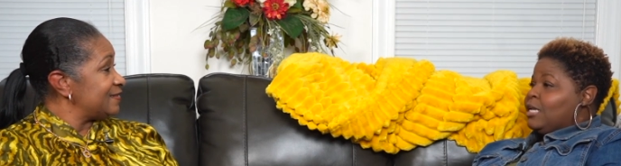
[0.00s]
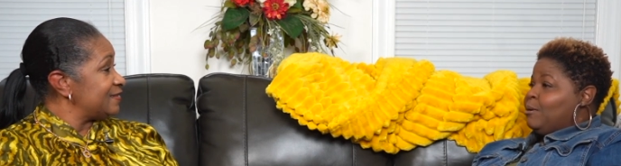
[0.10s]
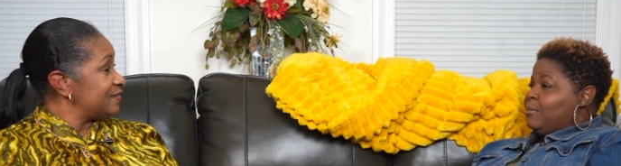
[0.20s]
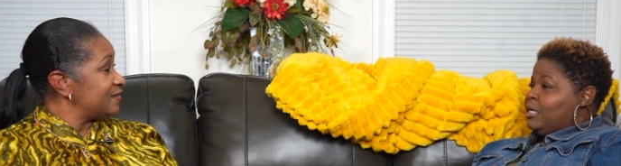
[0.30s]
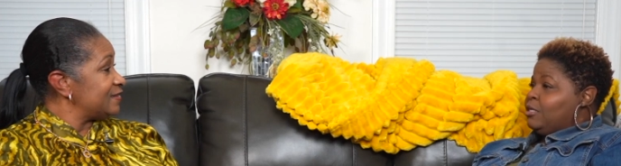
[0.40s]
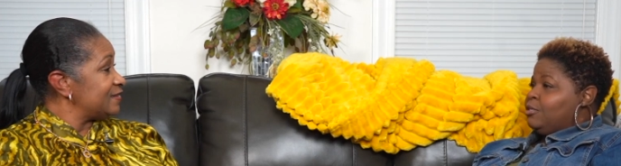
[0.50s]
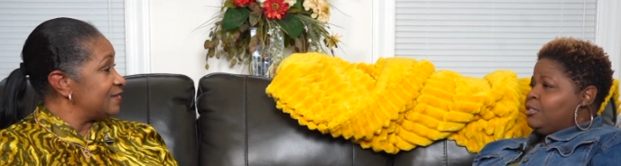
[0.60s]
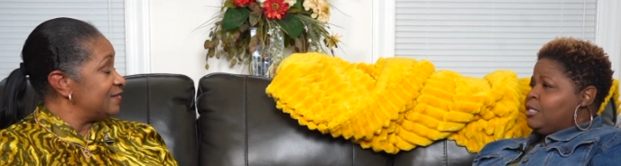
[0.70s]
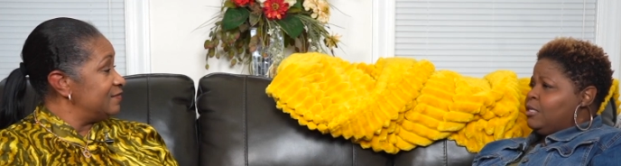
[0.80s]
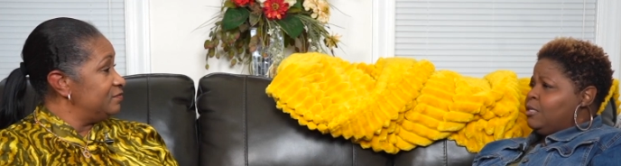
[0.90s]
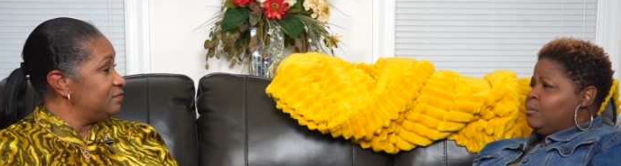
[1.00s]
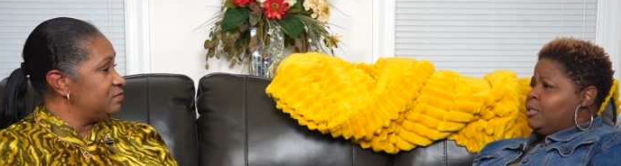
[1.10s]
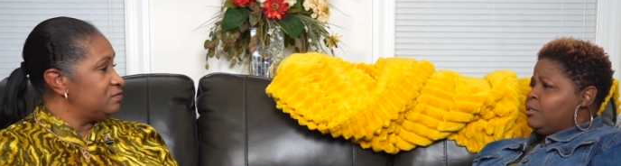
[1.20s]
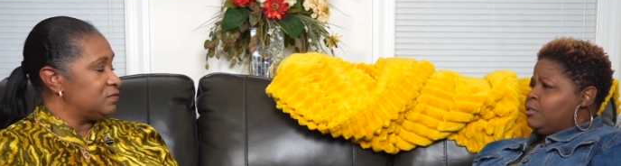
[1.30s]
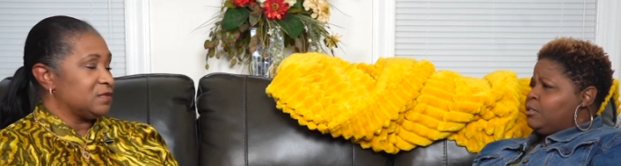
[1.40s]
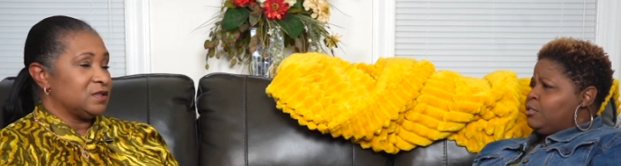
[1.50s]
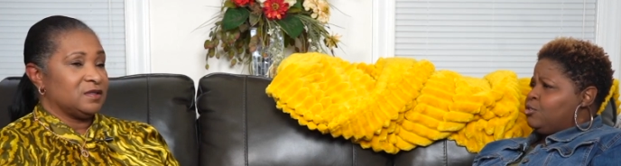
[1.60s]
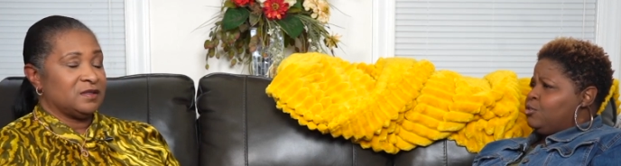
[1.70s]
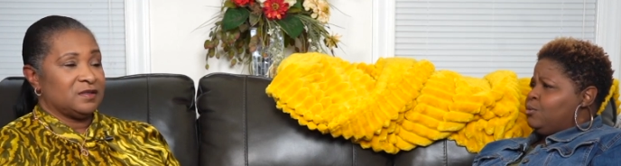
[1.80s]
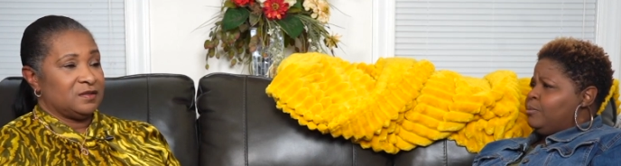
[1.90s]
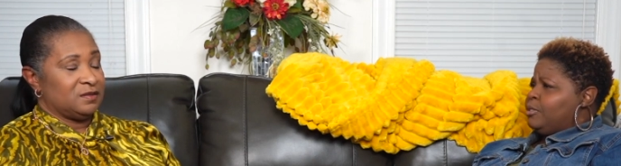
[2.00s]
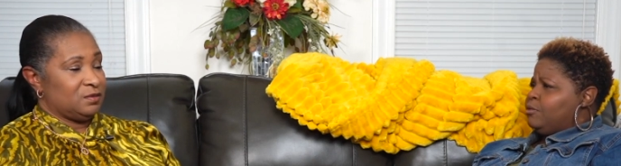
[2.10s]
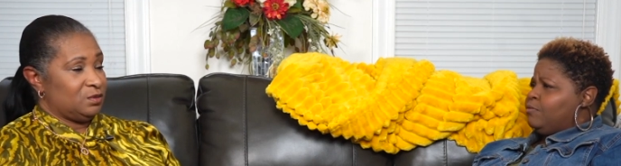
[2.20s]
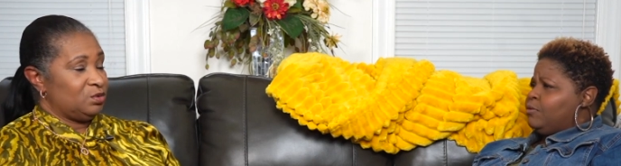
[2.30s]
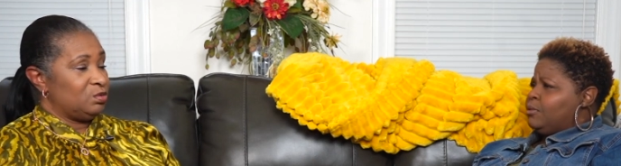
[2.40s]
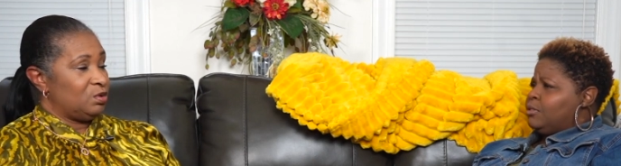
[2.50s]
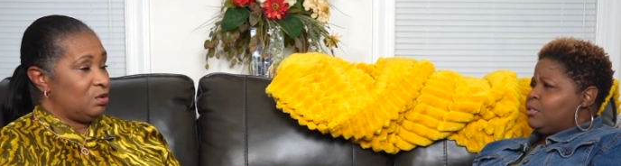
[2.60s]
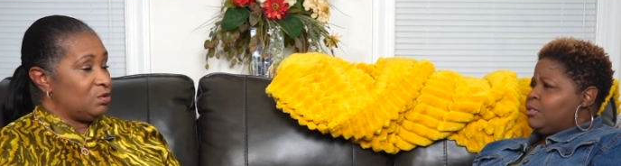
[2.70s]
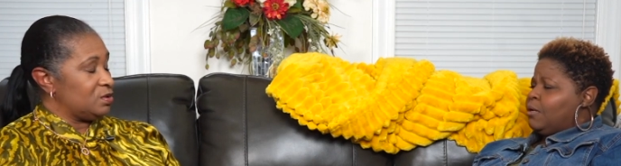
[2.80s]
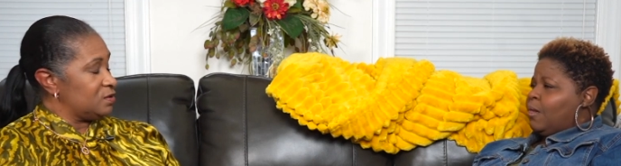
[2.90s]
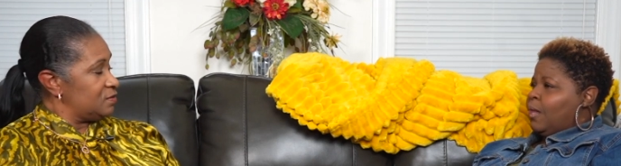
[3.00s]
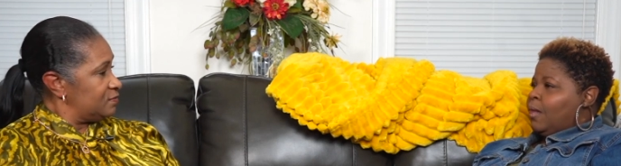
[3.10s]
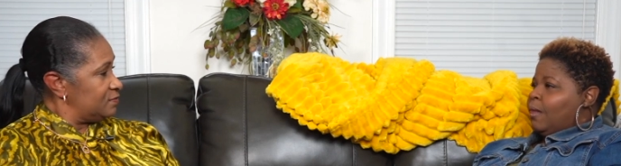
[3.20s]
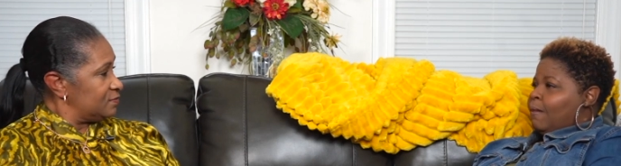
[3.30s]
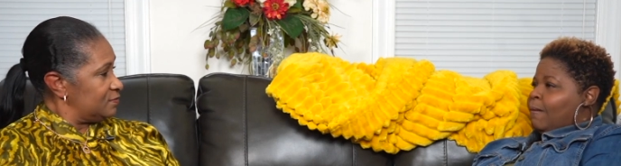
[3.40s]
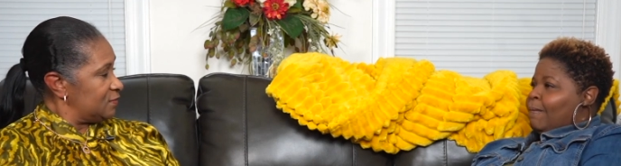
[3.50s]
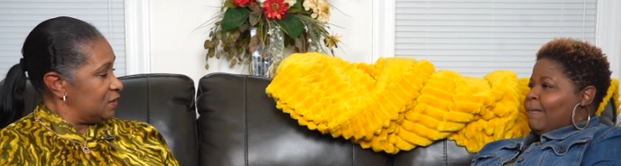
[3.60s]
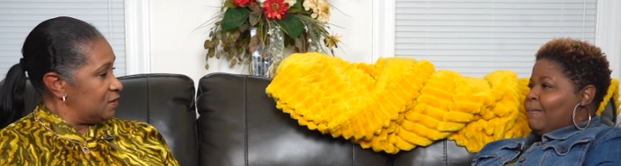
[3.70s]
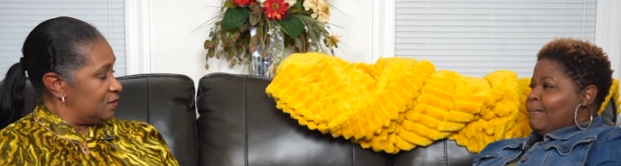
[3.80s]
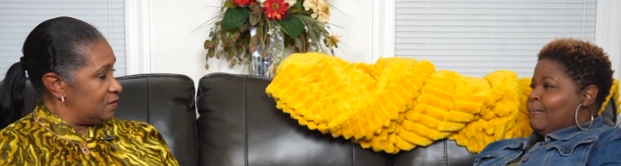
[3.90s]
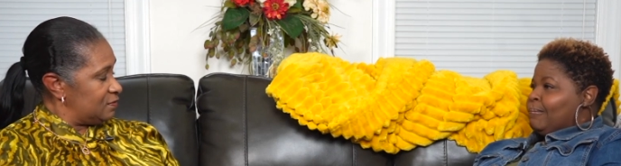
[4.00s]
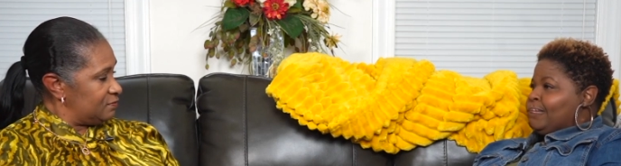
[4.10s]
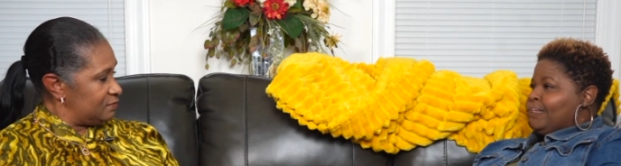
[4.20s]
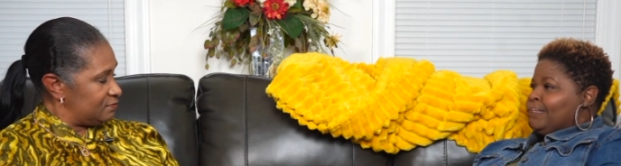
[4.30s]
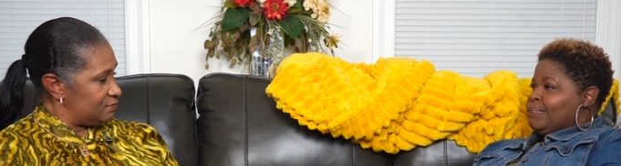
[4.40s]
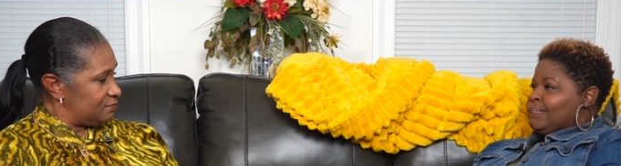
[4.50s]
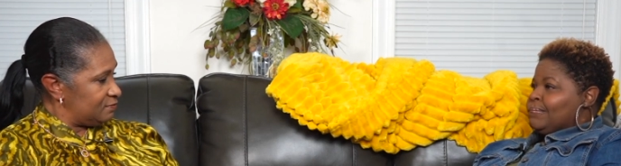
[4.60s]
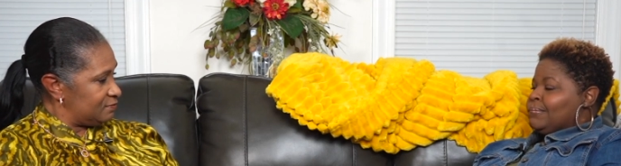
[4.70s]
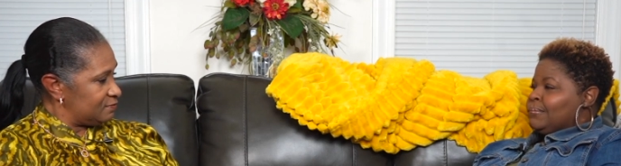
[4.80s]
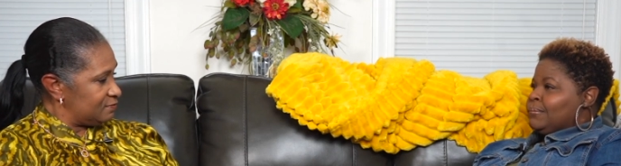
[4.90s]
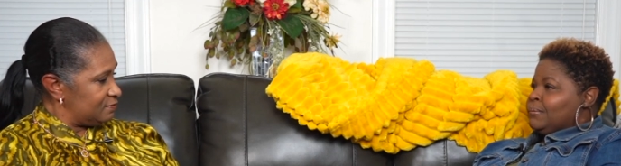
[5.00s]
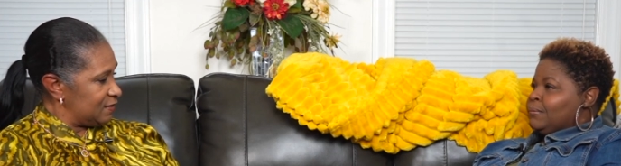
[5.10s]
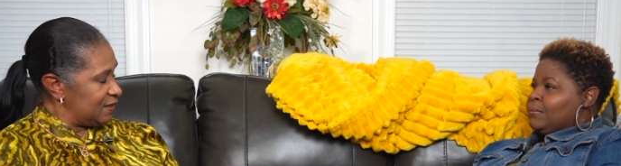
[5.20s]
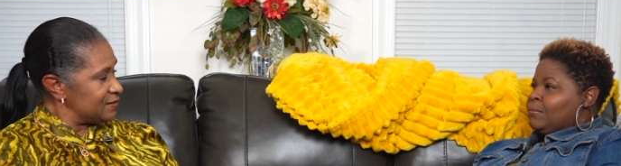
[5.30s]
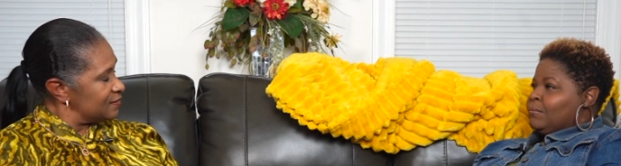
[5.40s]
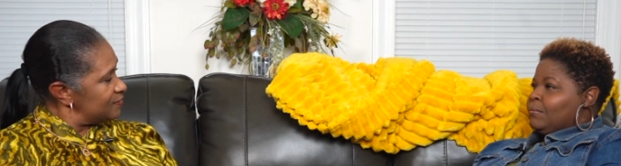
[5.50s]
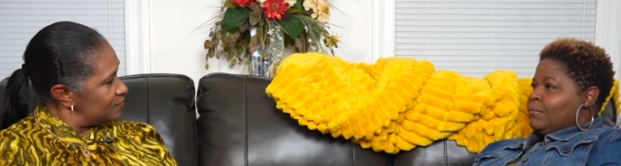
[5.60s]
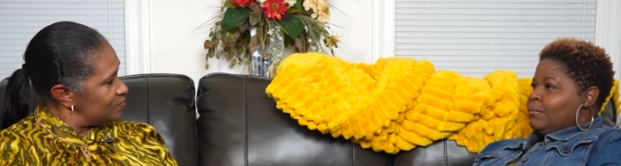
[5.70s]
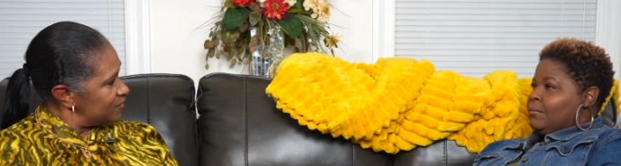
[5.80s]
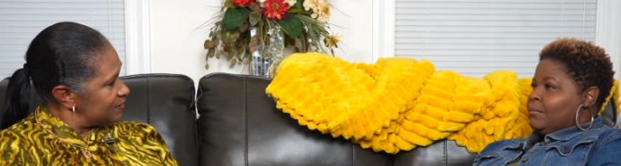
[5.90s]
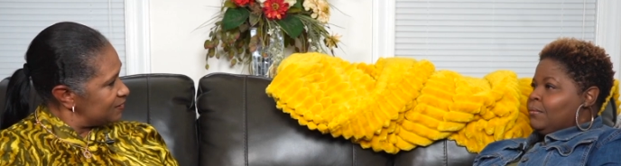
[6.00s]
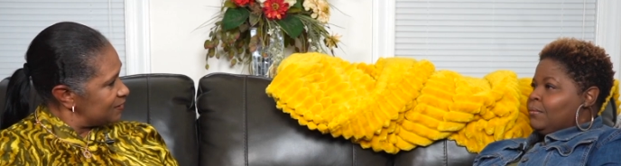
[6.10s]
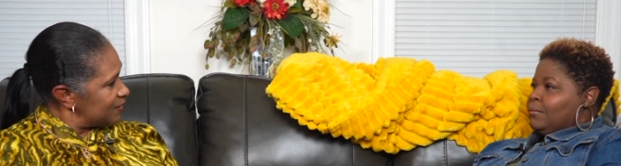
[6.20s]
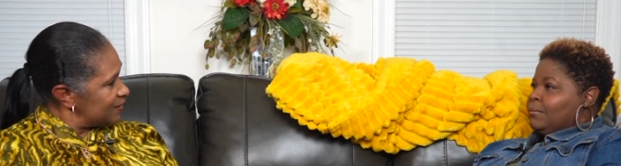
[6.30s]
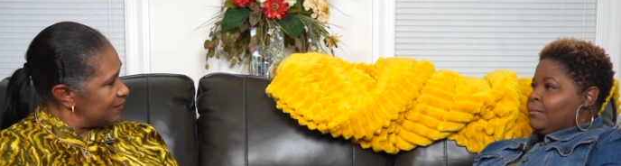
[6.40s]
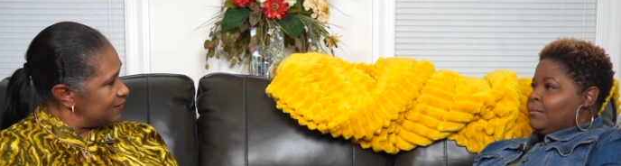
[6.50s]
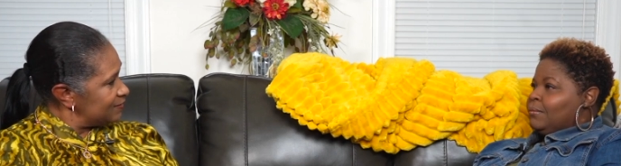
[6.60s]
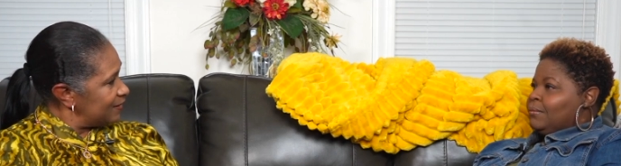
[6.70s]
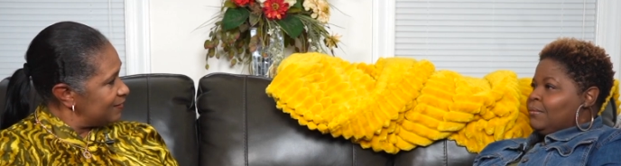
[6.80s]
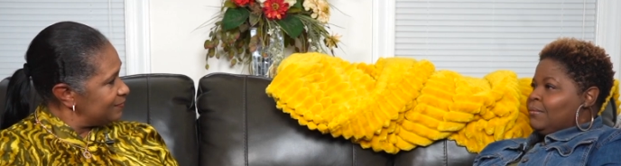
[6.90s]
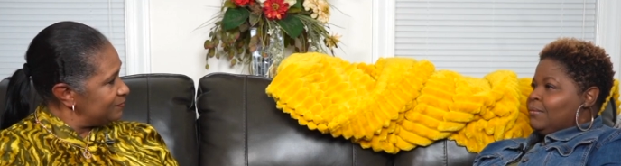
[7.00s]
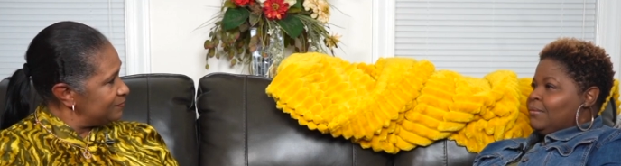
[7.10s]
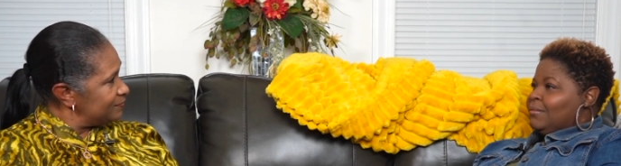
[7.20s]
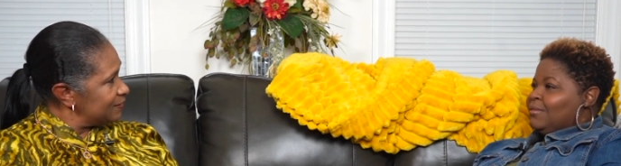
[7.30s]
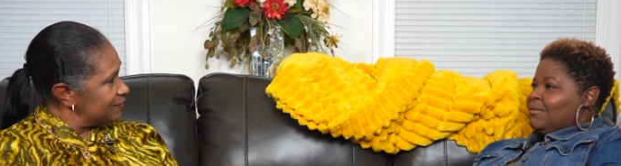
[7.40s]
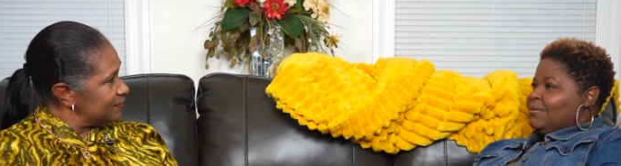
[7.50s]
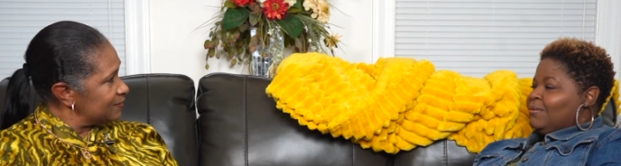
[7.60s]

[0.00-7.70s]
Speaker 1: how many years had it been since
Speaker 2: you had been divorced? Oh Lord, um, that's a good question. I can't. Even, I, let's